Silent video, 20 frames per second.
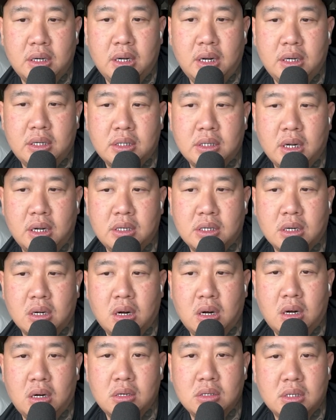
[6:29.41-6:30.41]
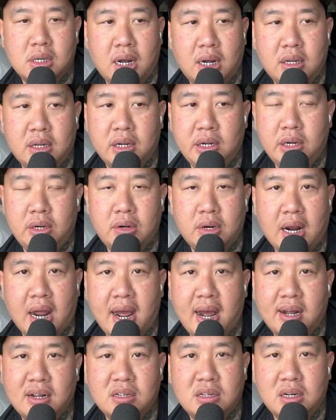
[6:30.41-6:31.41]
it's caused like the uric
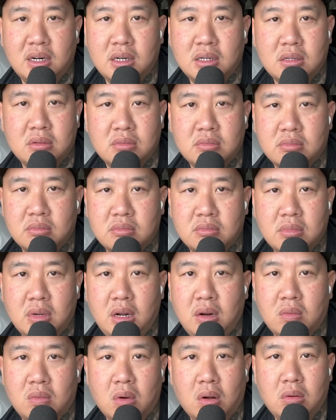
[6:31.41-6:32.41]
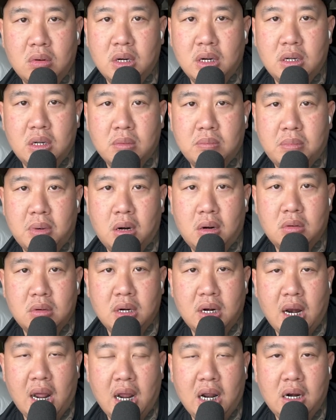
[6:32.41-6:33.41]
acid has eroded the
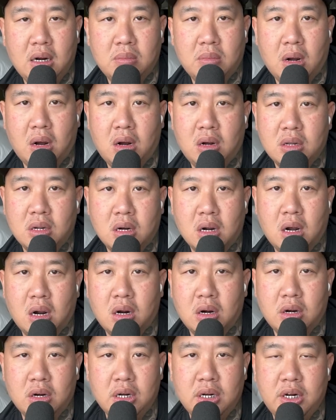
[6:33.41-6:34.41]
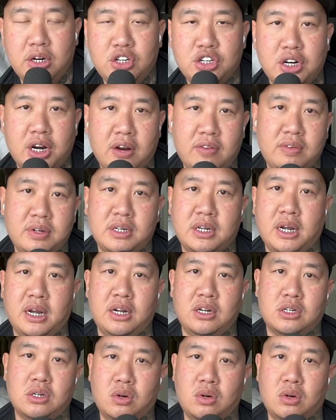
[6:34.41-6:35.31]
bone and ate up all the cartilage and everything.